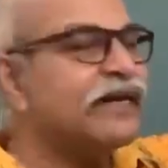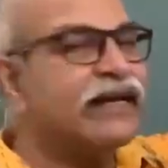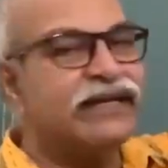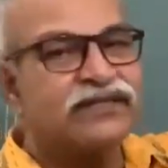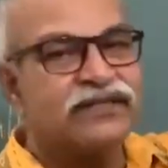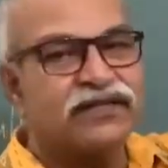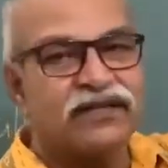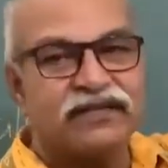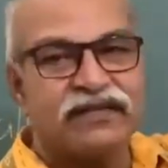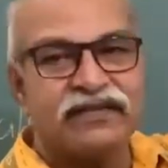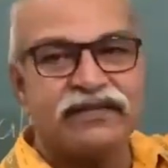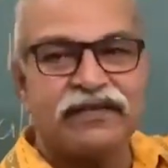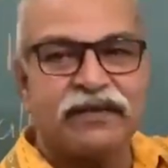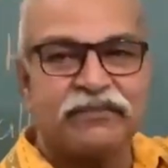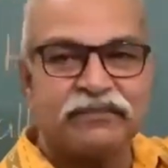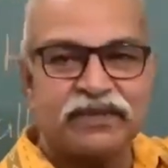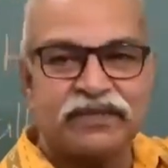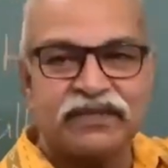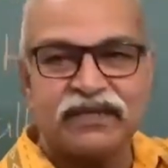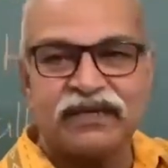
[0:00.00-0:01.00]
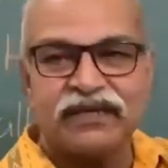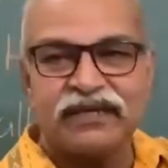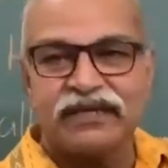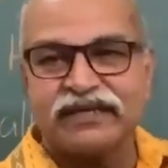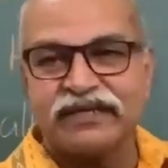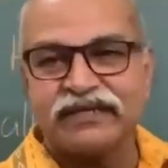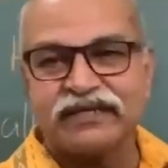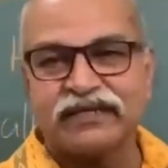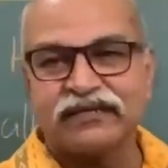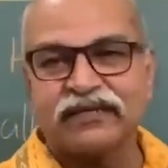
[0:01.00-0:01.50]
at certain temperature, let
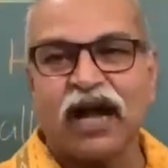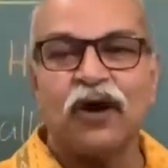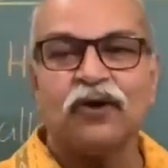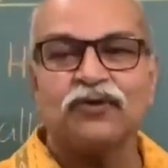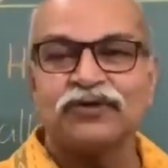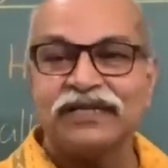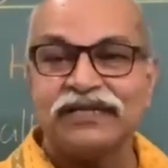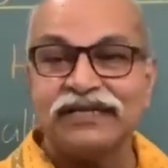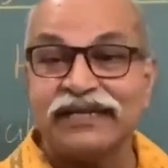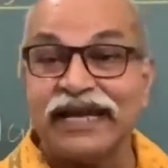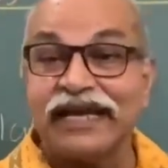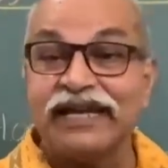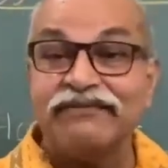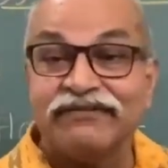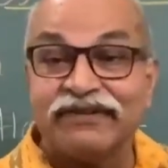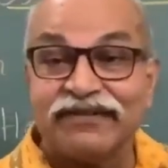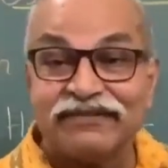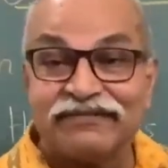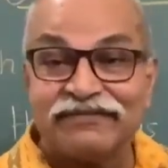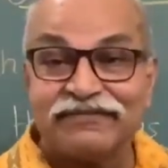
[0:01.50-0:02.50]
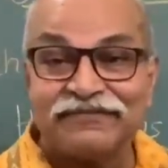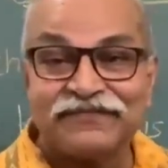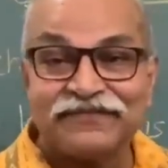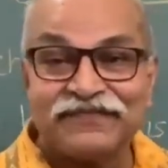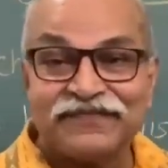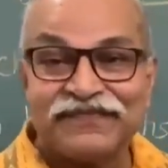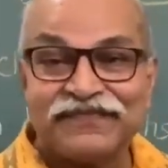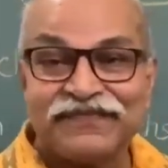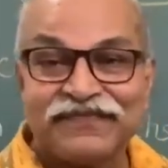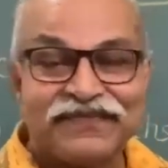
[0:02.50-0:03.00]
us say 1000
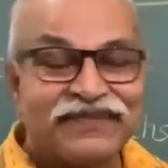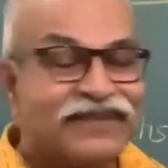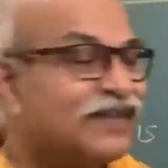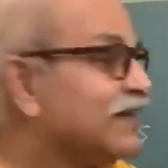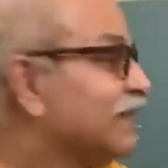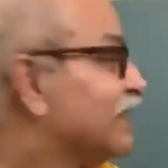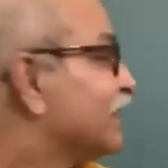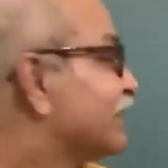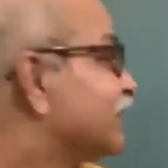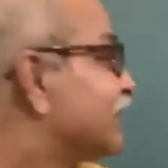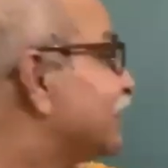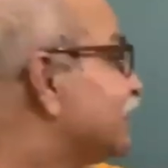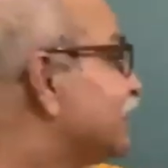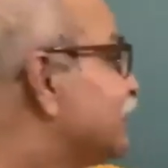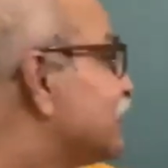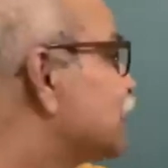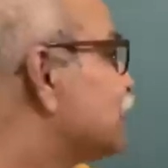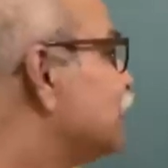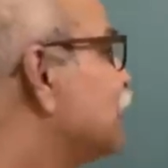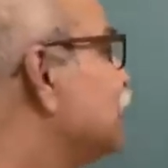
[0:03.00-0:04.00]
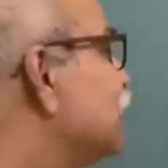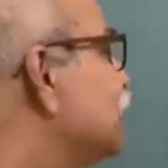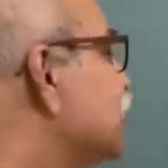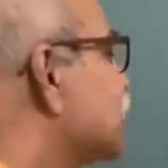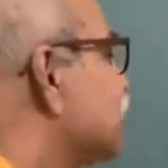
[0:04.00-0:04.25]
Kelvin, then this will be